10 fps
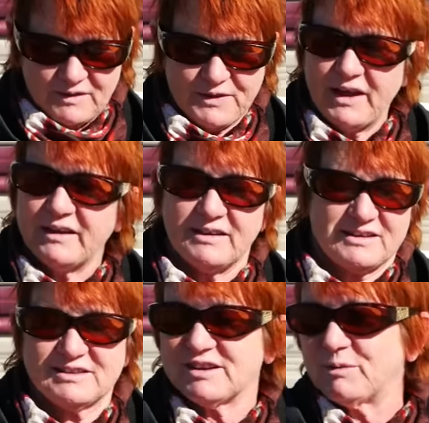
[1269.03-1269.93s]

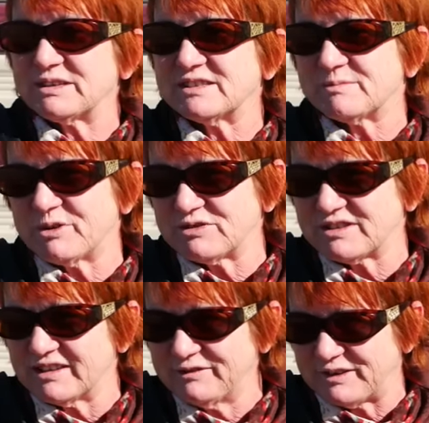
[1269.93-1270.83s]
because I wasn't supposed
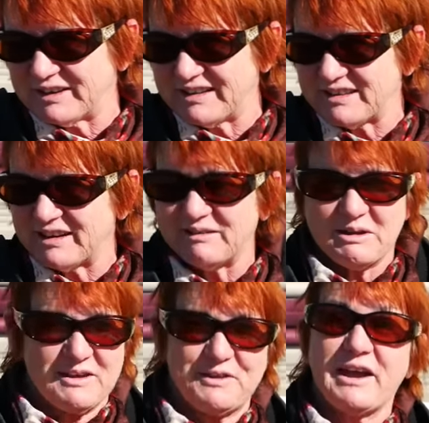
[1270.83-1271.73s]
to lift anything,
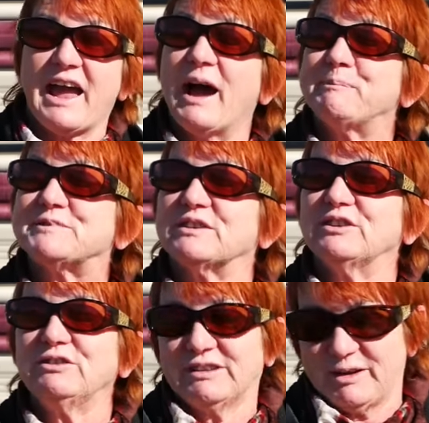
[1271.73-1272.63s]
they
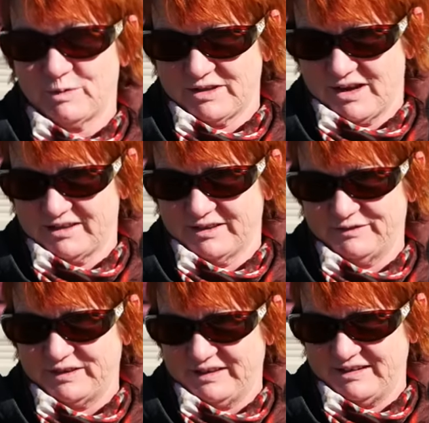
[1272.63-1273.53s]
absolutely would not
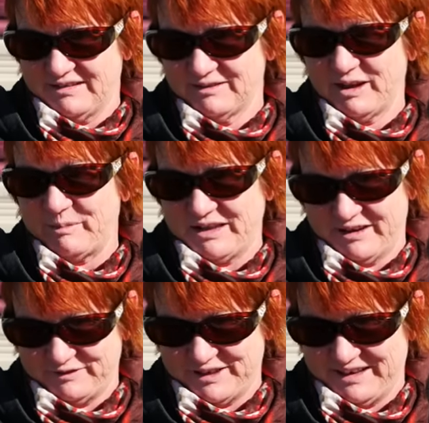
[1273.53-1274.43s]
let me
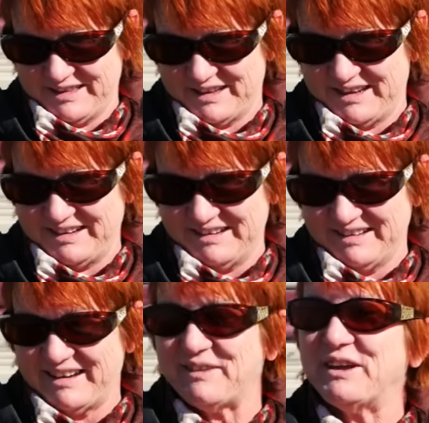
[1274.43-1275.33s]
lift anything.
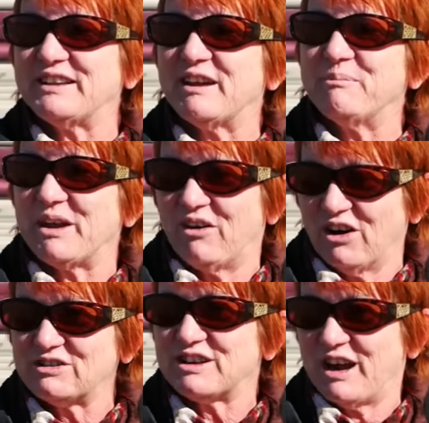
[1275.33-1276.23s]
And they'd give me a
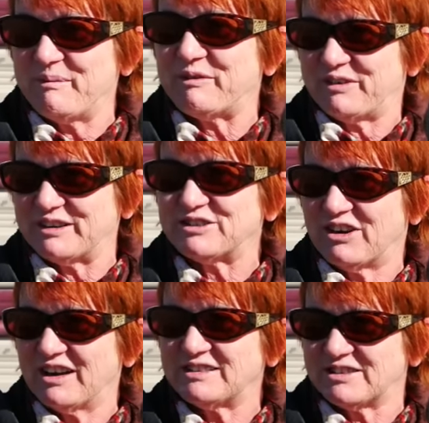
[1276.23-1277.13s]
hard time if I
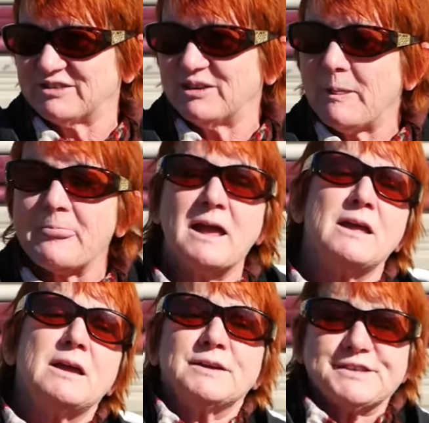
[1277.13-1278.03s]
tried to.
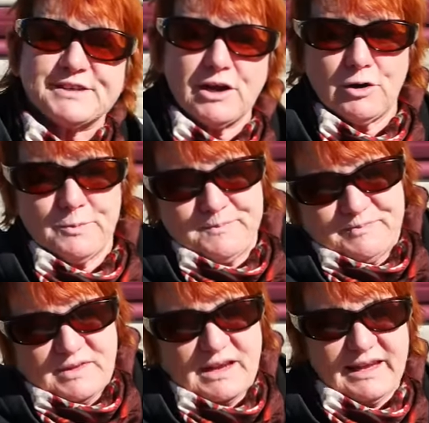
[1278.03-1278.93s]
So
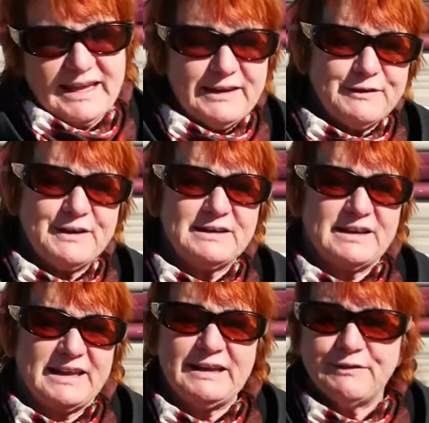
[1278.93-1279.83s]

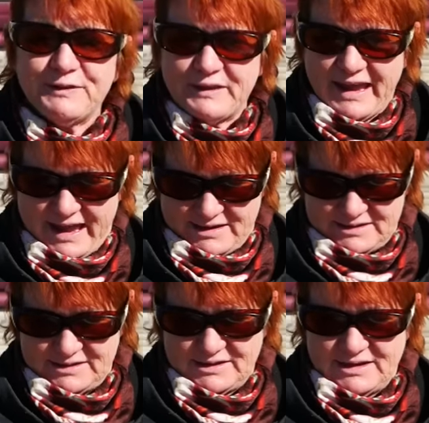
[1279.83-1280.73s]
even
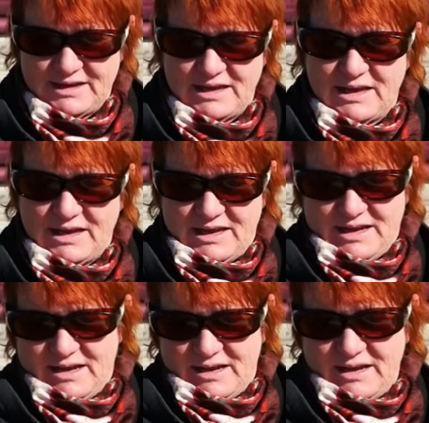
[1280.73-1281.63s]
that,
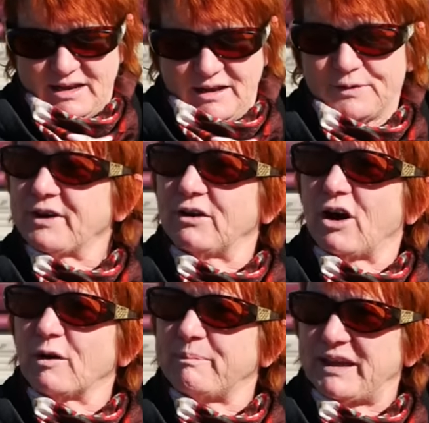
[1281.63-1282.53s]
there
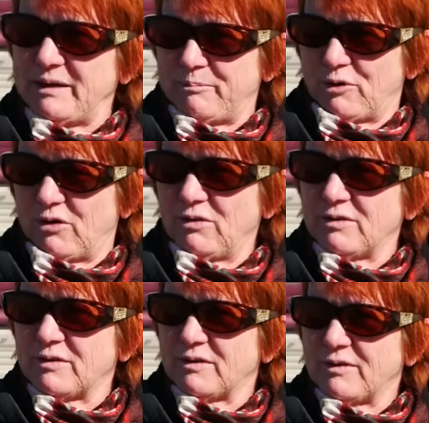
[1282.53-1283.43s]
are people
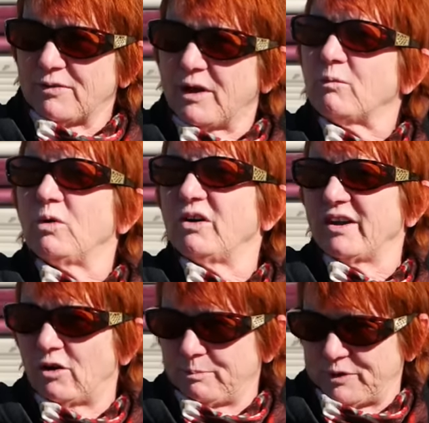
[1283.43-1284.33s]
that will
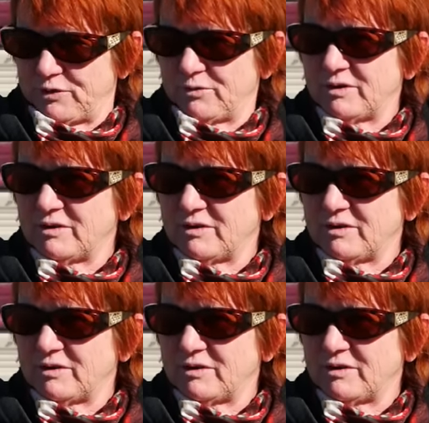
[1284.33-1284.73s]
help you.